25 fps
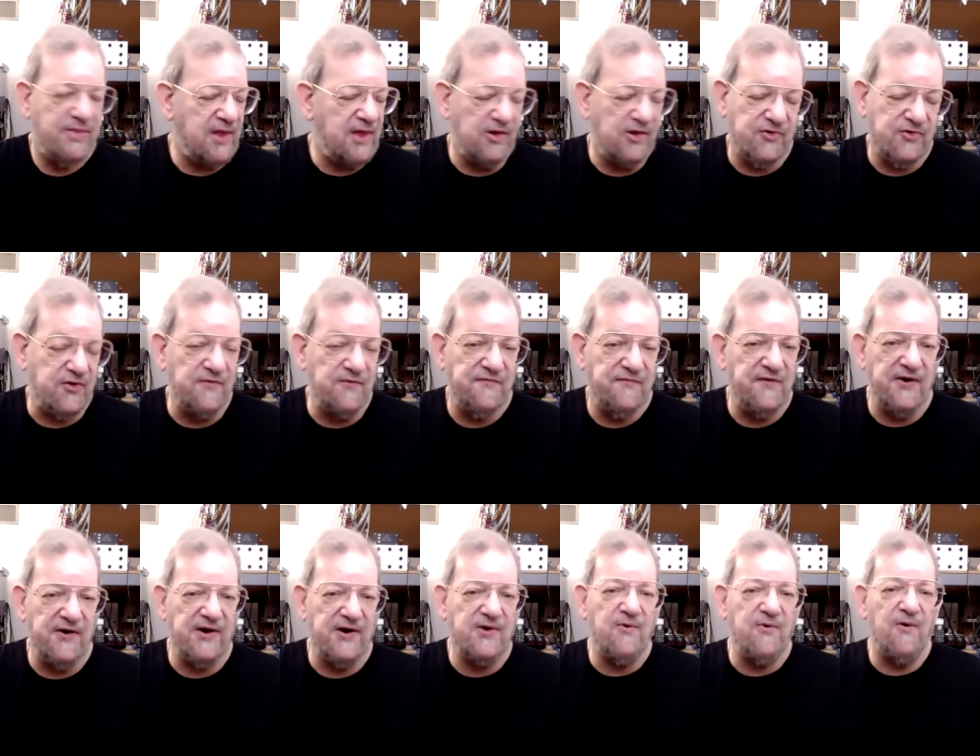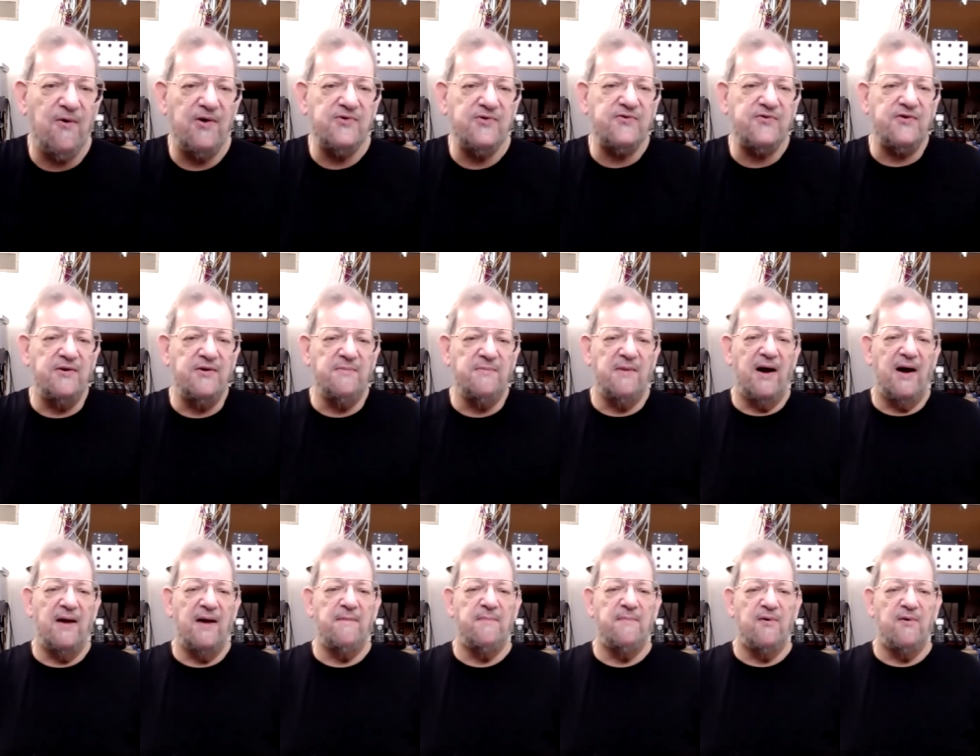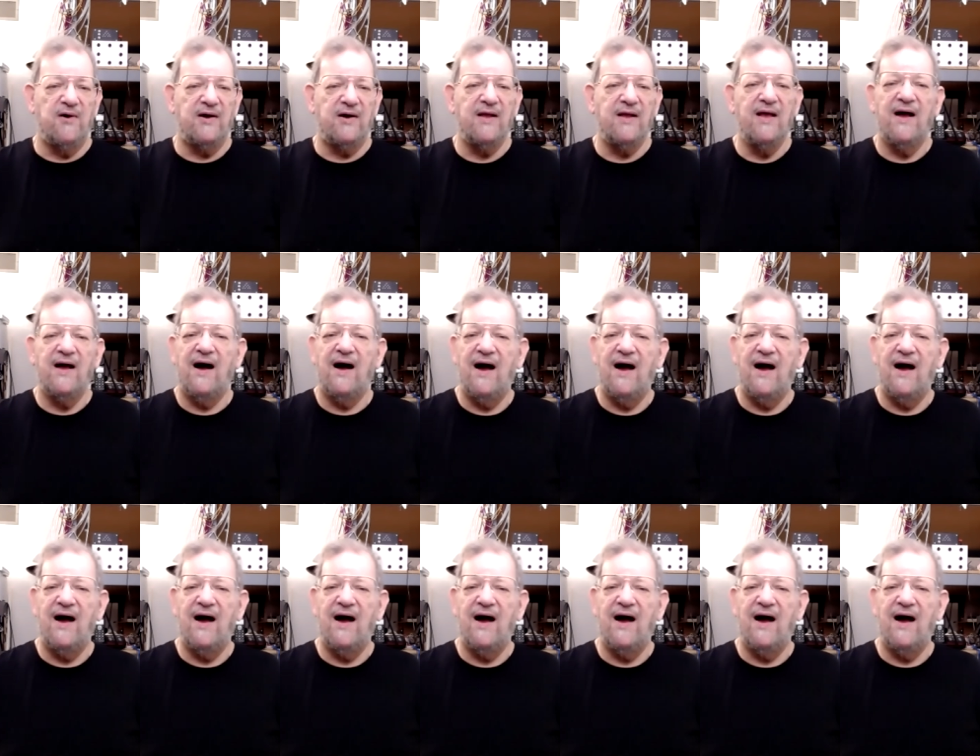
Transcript: That's a fair question in my book.